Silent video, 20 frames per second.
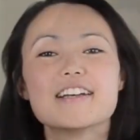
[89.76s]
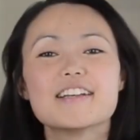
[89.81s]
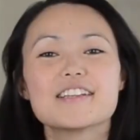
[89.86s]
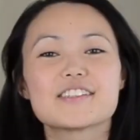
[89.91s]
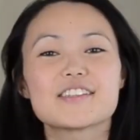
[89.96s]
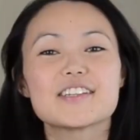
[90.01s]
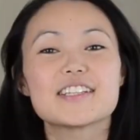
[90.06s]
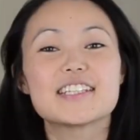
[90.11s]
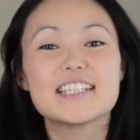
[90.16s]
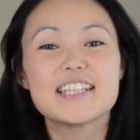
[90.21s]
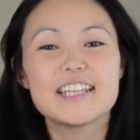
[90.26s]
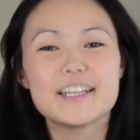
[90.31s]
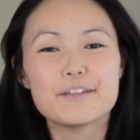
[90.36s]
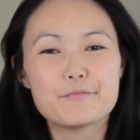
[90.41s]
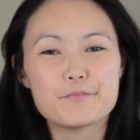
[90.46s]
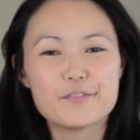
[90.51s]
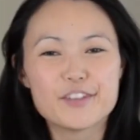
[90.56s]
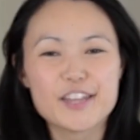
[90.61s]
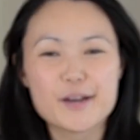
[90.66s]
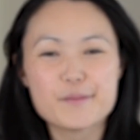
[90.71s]
So
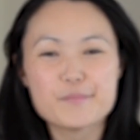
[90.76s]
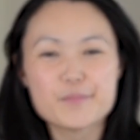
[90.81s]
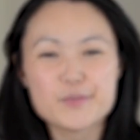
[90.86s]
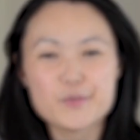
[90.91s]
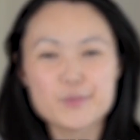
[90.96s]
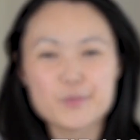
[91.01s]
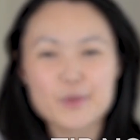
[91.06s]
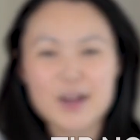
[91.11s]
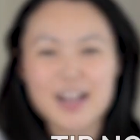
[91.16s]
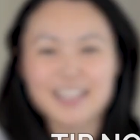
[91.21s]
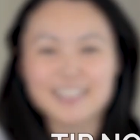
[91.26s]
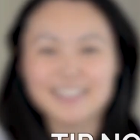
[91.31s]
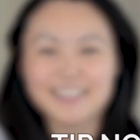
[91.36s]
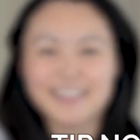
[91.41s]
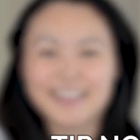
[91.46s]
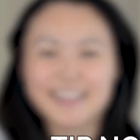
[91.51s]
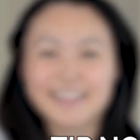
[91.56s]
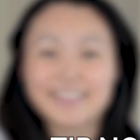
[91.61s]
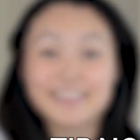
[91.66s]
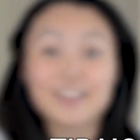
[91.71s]
tip number
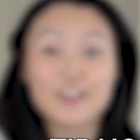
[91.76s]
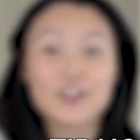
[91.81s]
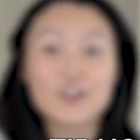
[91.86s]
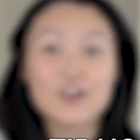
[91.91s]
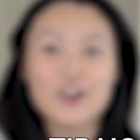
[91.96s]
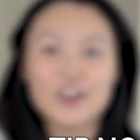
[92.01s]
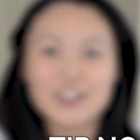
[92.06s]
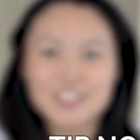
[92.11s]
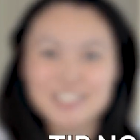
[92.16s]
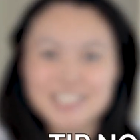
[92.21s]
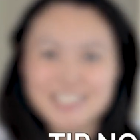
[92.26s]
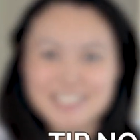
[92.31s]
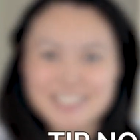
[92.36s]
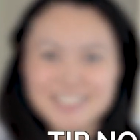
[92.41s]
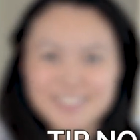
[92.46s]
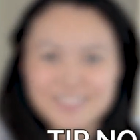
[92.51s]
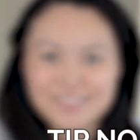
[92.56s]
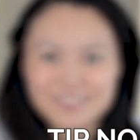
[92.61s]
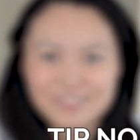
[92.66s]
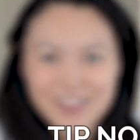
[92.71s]
one, the
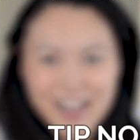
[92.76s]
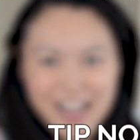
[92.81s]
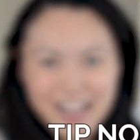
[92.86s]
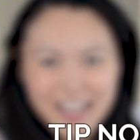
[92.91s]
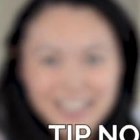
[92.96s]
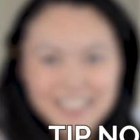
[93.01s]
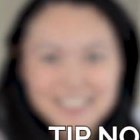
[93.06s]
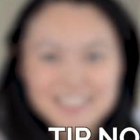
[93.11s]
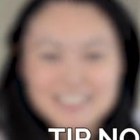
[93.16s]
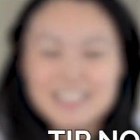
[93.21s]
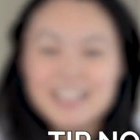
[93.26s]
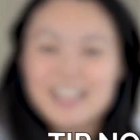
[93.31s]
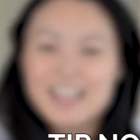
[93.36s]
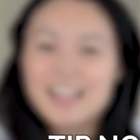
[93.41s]
conscious mind.